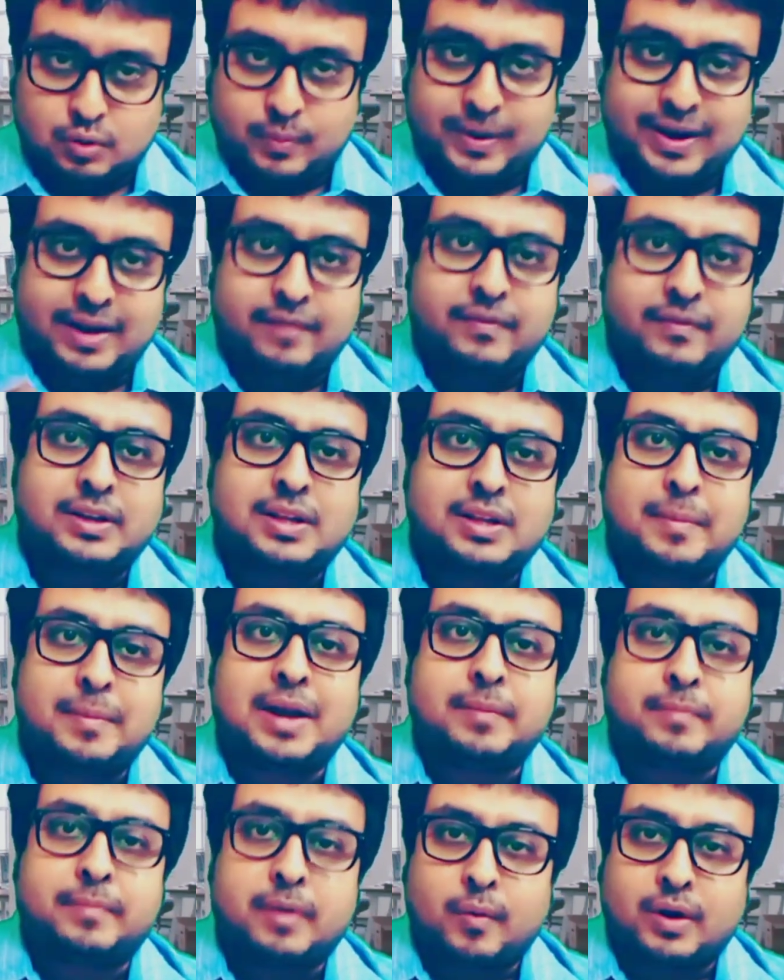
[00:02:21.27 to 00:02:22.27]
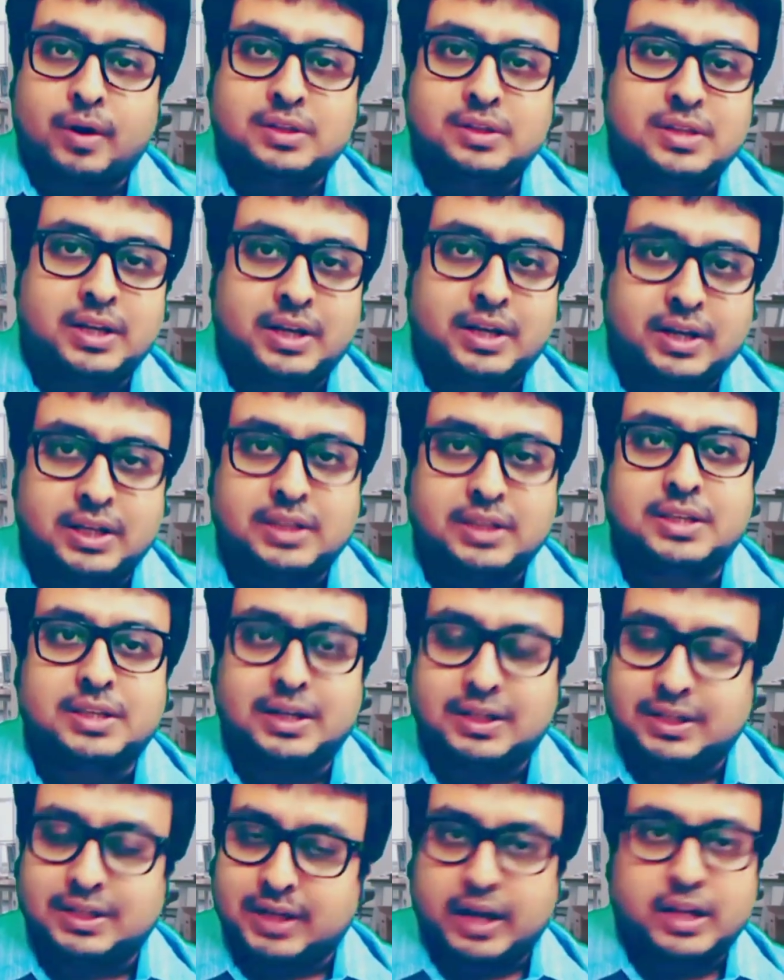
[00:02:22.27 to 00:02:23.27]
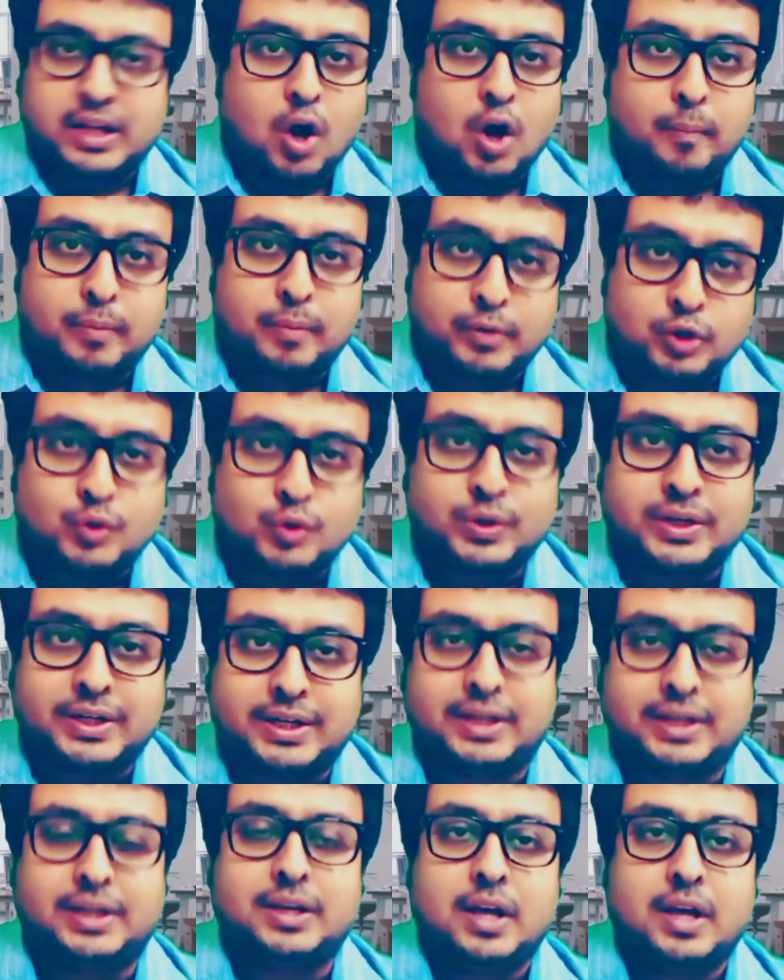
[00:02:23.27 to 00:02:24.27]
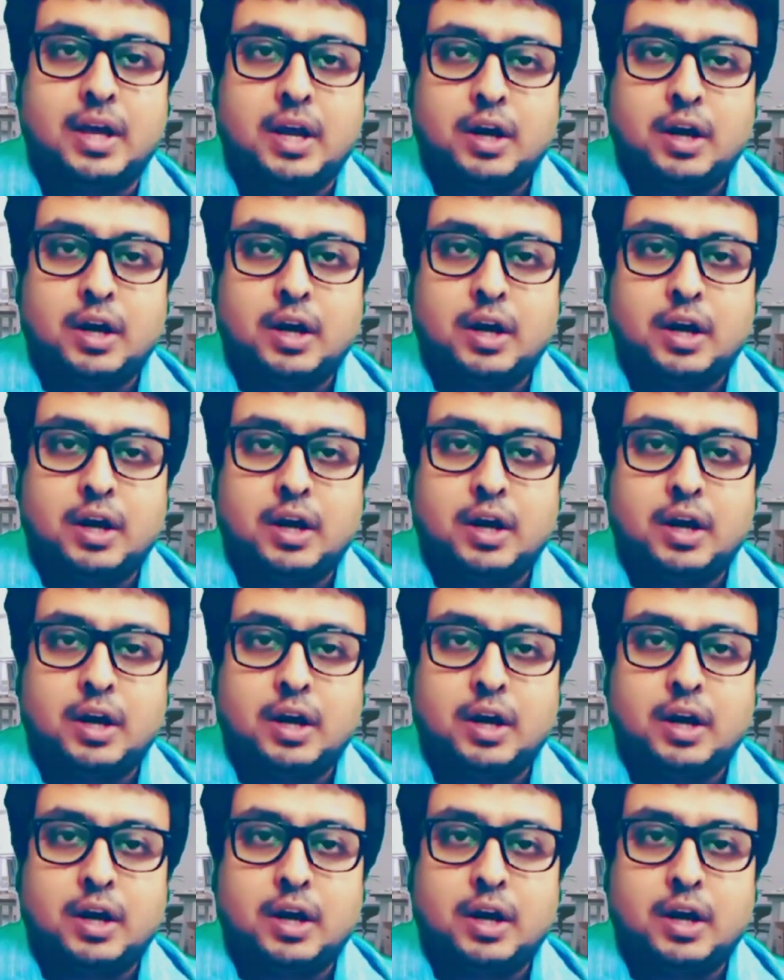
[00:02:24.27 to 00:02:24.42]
So, whenever the manpower is decreasing, take the opportunity